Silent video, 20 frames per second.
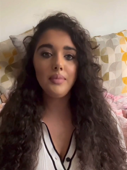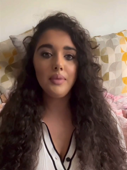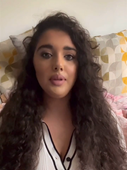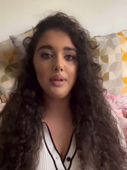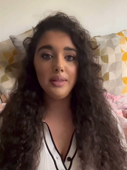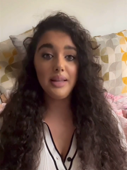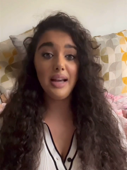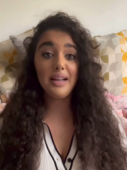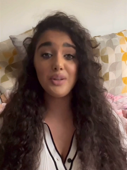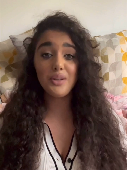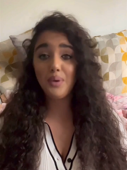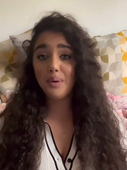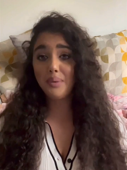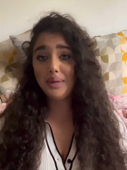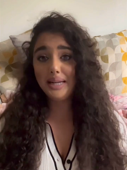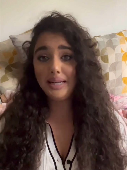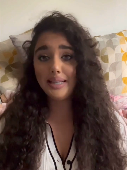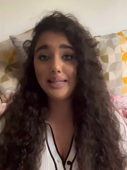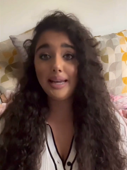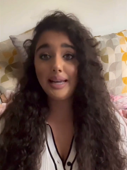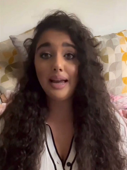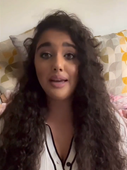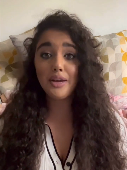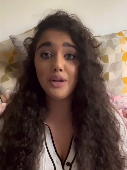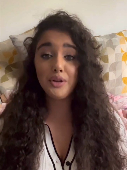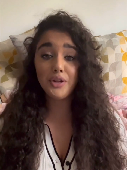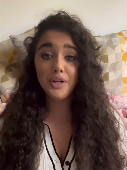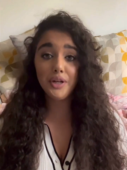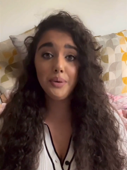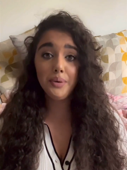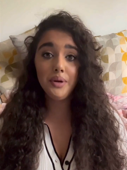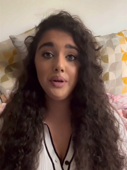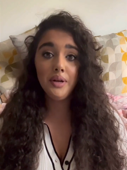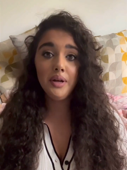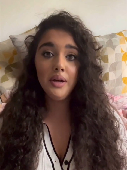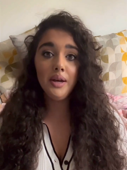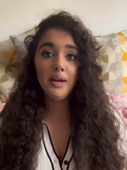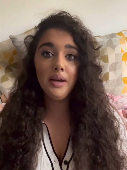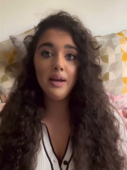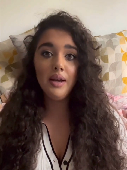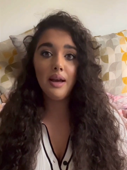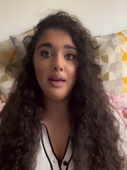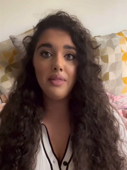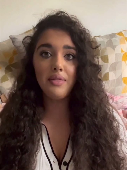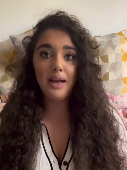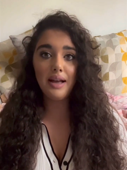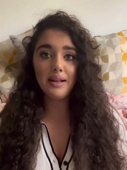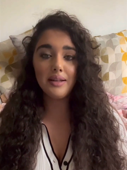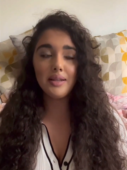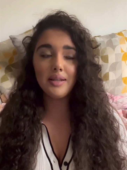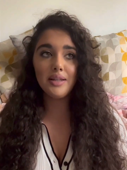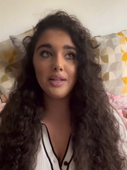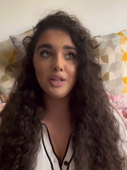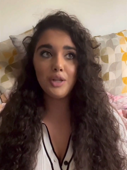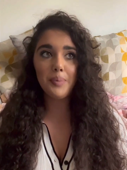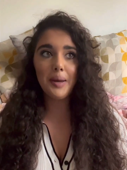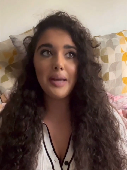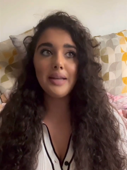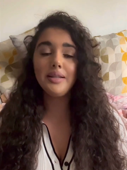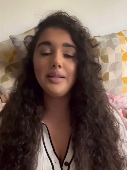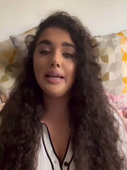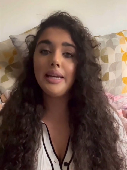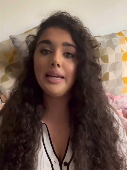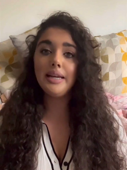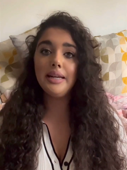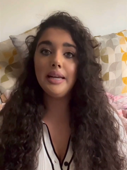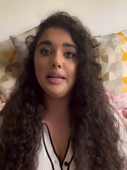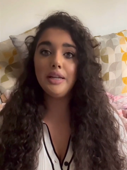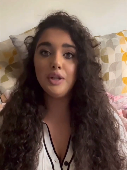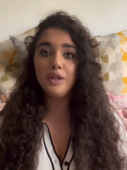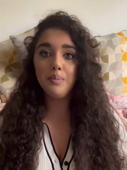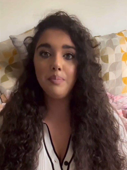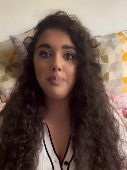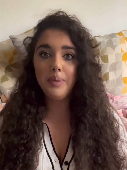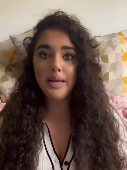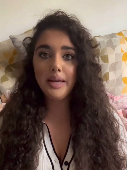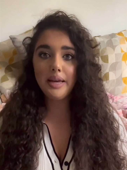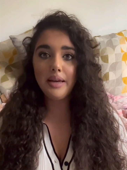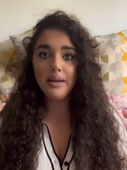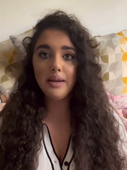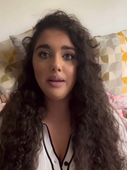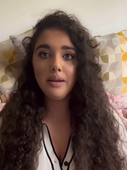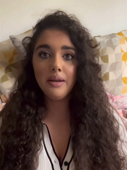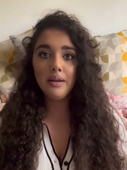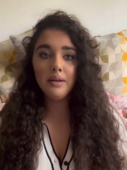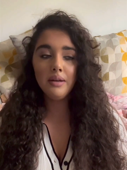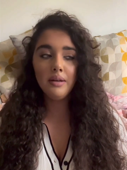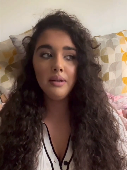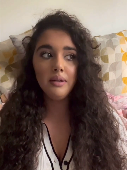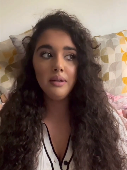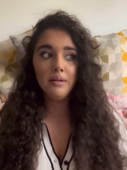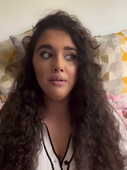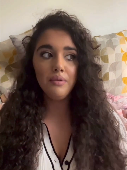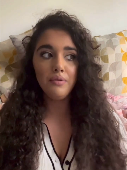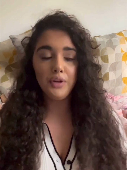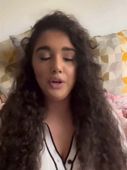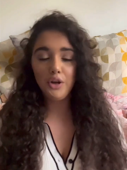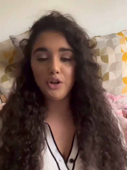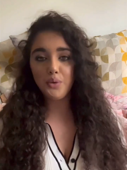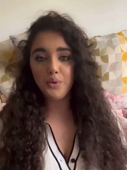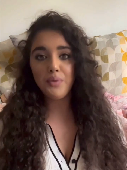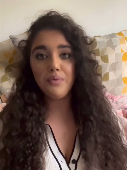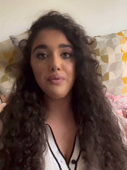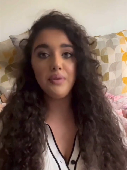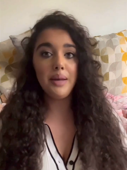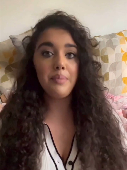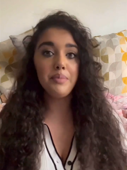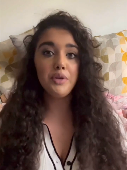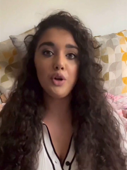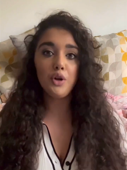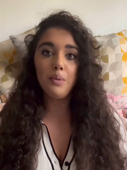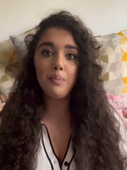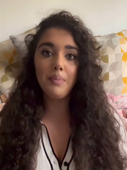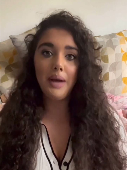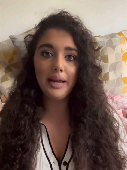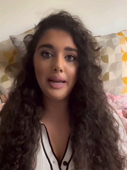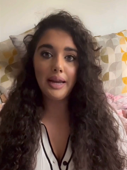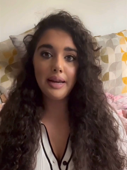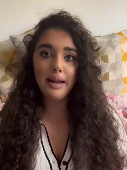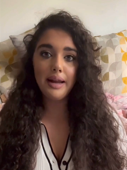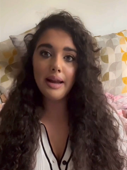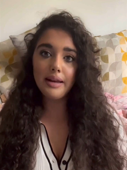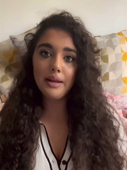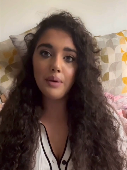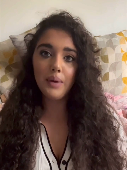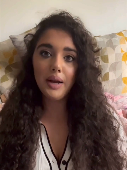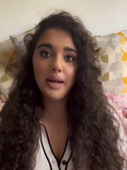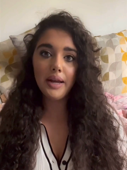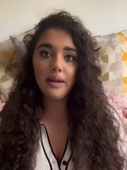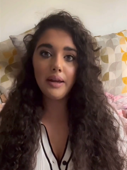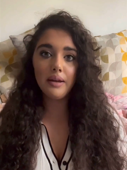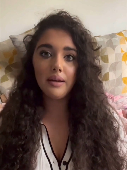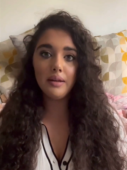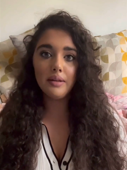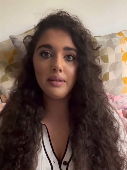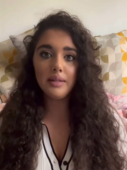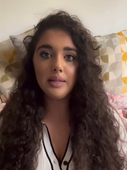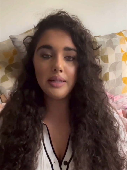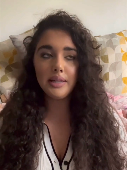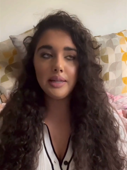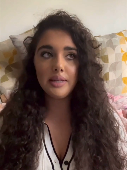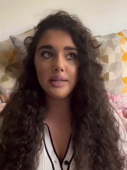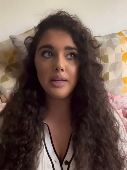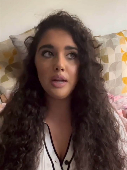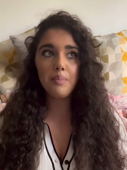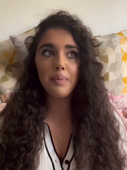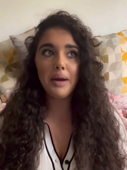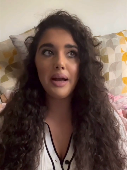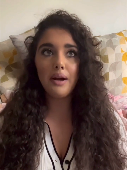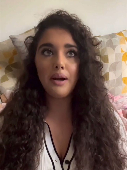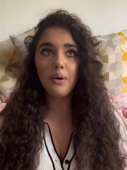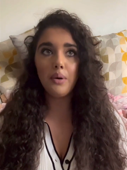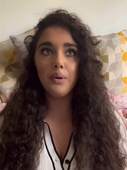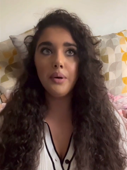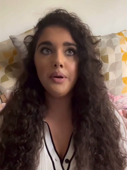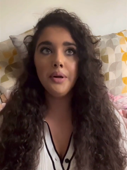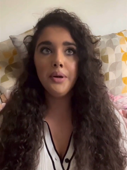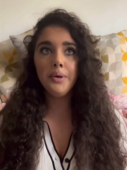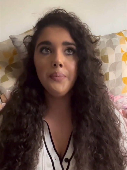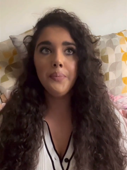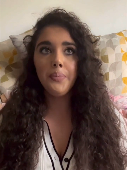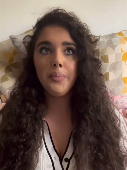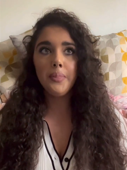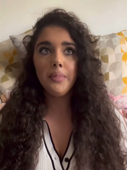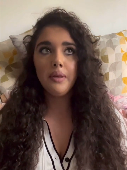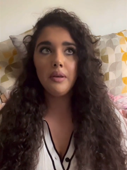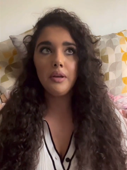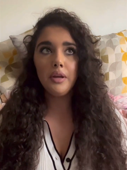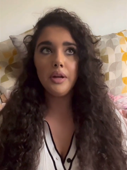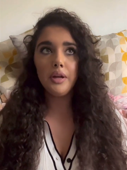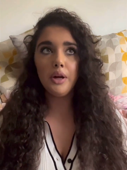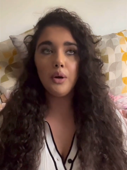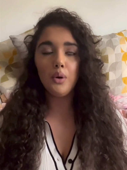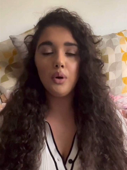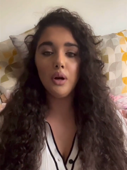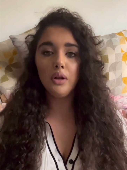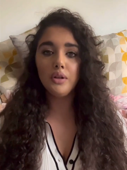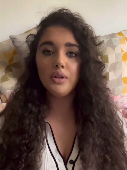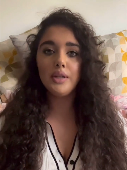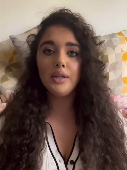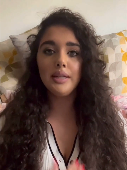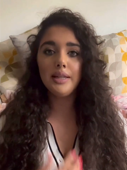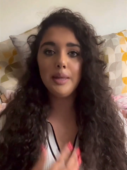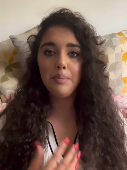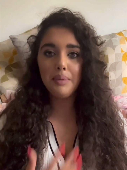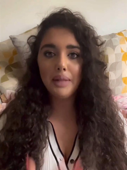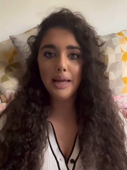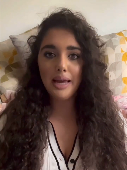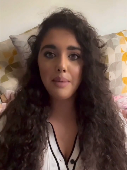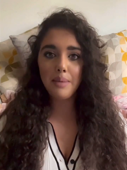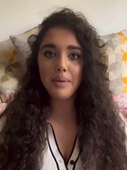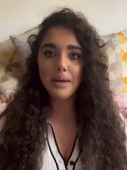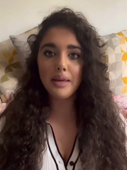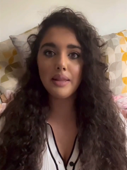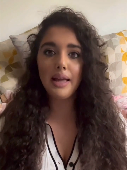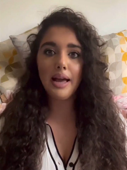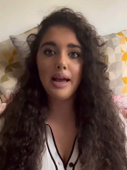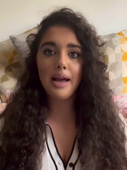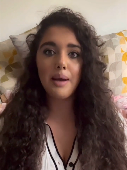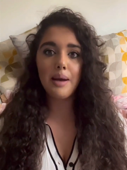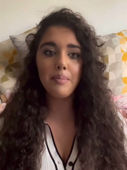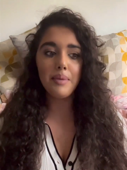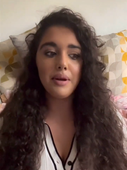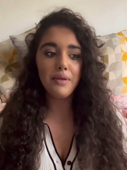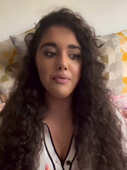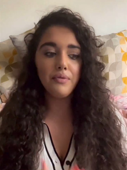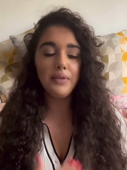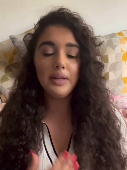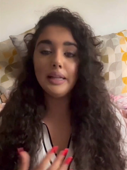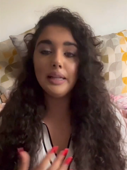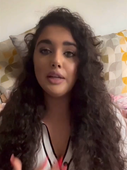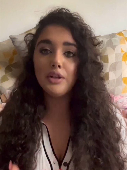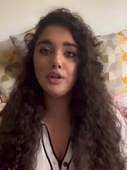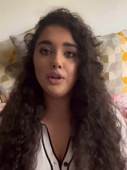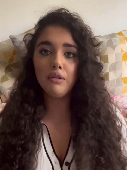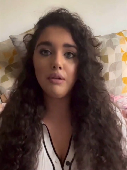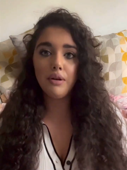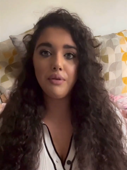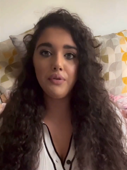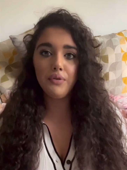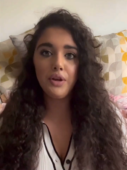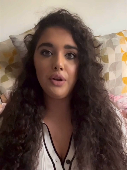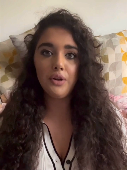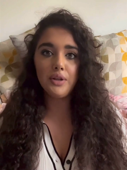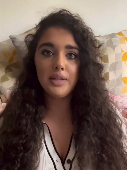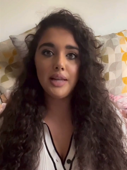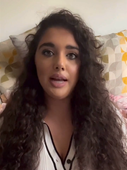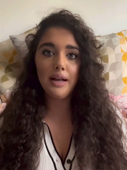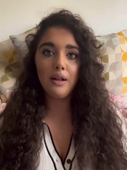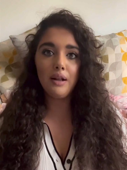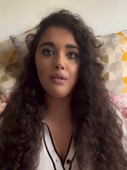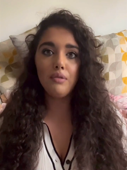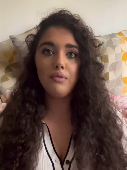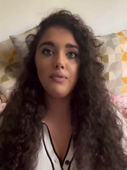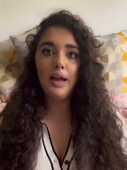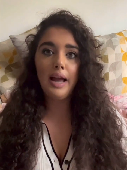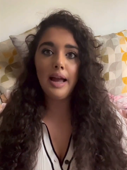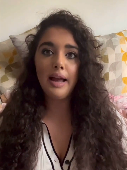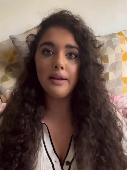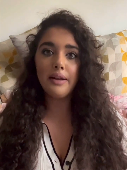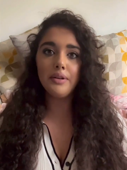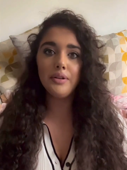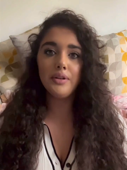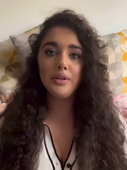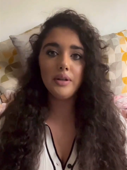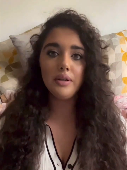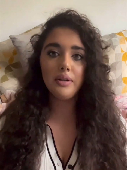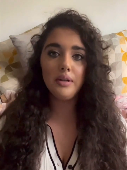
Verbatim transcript: That's where we need to get you to. And that's the space that you need to be for your twin flame to come back in anyway. This isn't about, you know, constantly blaming them and feeling sorry for yourself and